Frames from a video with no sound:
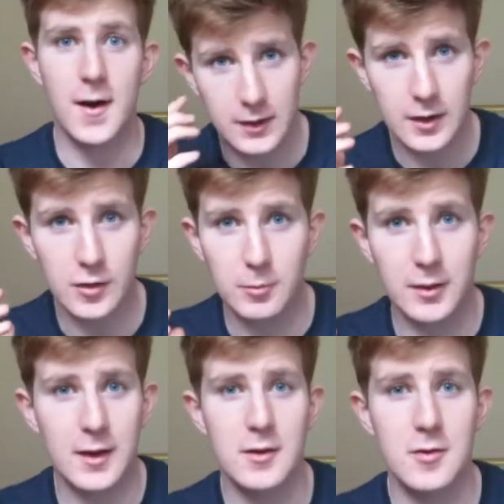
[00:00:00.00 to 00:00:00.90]
It is
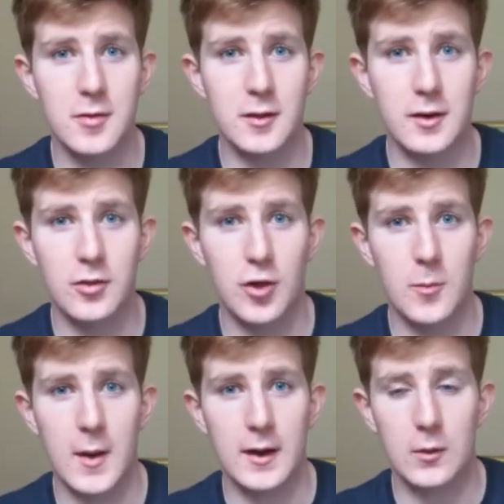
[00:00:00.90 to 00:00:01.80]
beginners in the
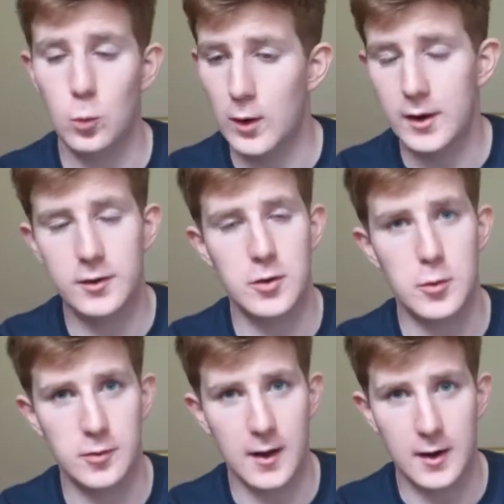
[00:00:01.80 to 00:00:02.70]
gym and where do you
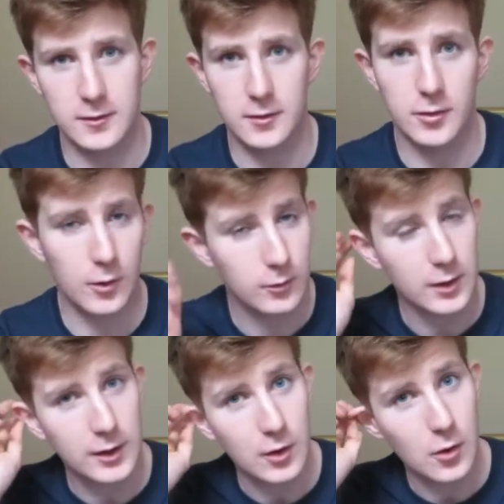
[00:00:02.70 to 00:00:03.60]
start? So
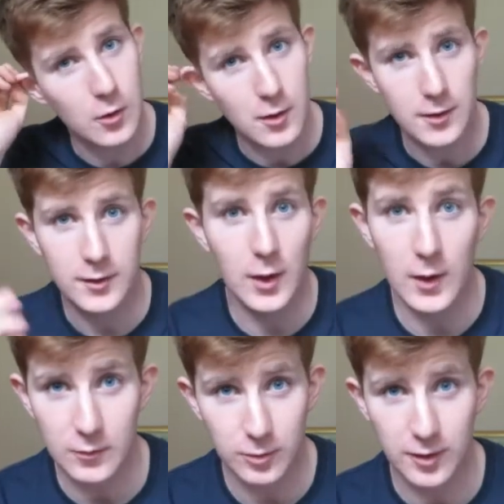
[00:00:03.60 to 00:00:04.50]
I know, now
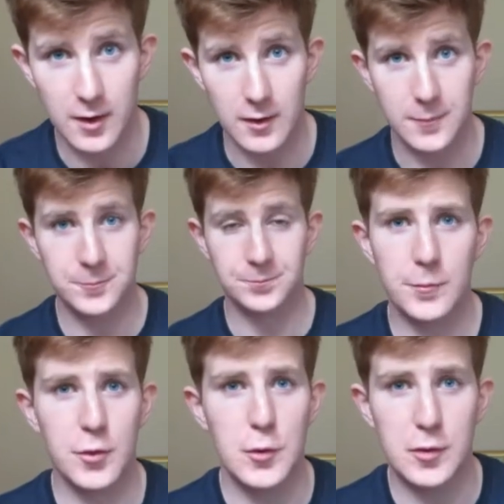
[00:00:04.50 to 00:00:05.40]
I was there.
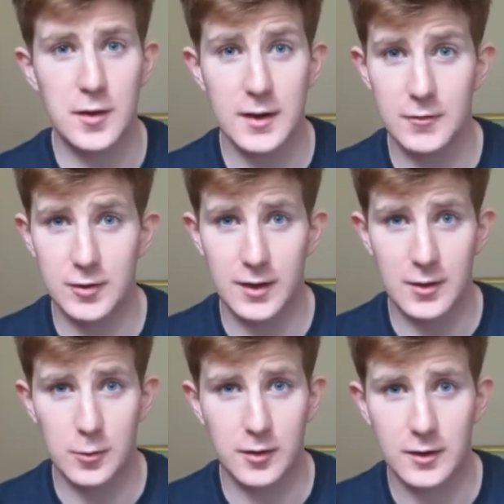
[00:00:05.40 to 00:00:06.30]
So you see it every
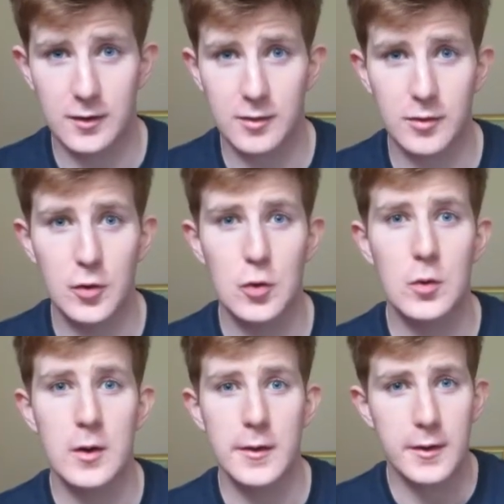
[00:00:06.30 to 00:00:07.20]
day. You see these
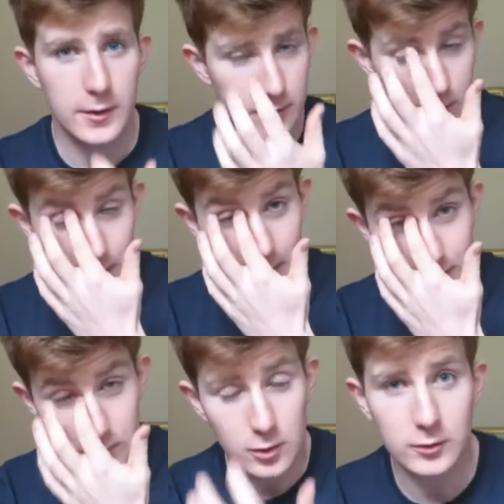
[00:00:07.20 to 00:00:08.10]
new
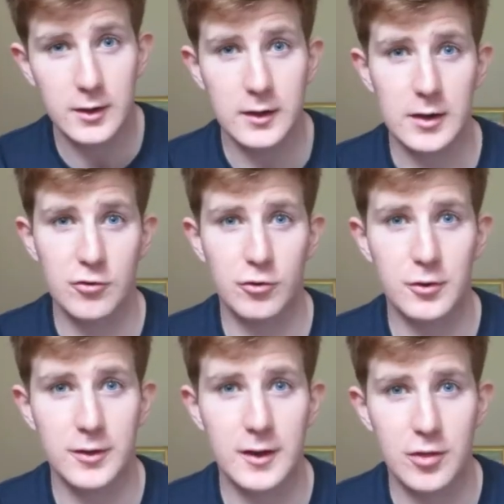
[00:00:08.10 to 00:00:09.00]
young teenagers
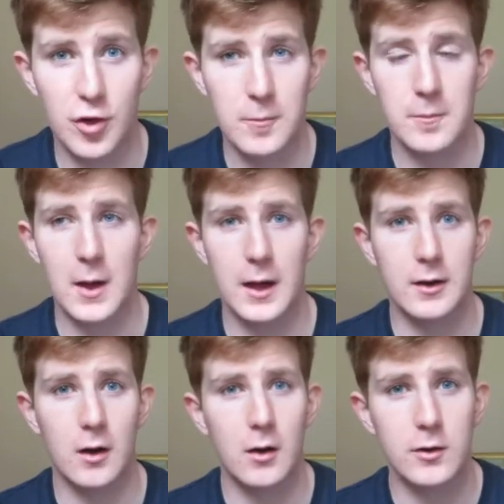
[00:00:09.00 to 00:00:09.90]
going to the gym
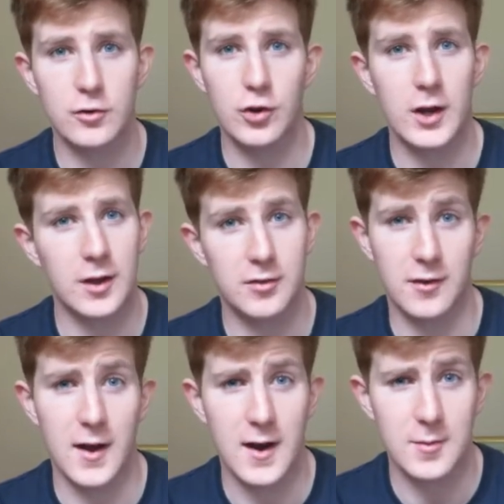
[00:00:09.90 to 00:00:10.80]
and all their training is
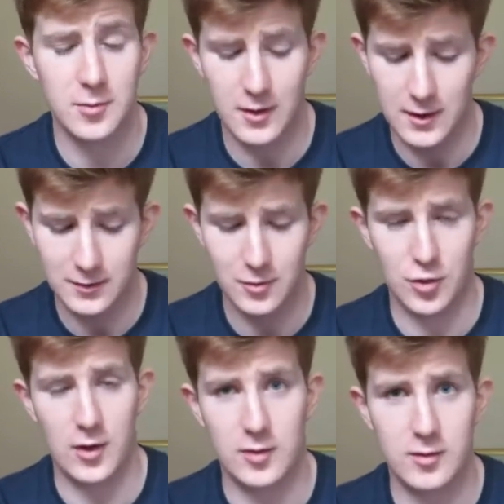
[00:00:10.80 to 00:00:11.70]
their arms and their
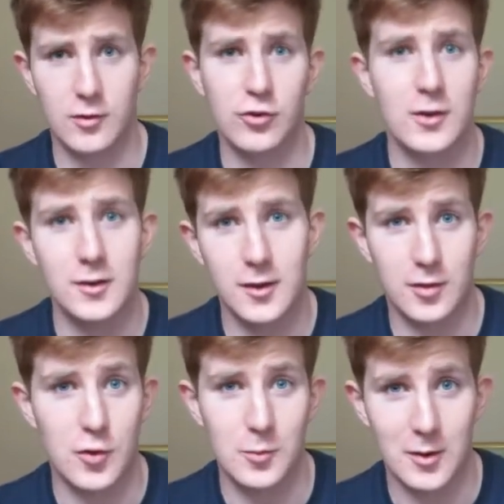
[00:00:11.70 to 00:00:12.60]
chest. They're training the
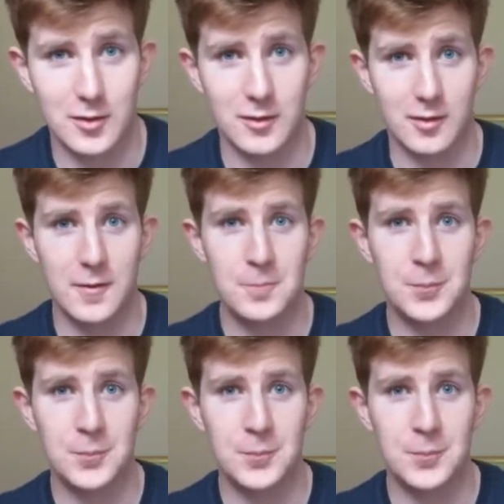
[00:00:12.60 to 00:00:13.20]
disco muscles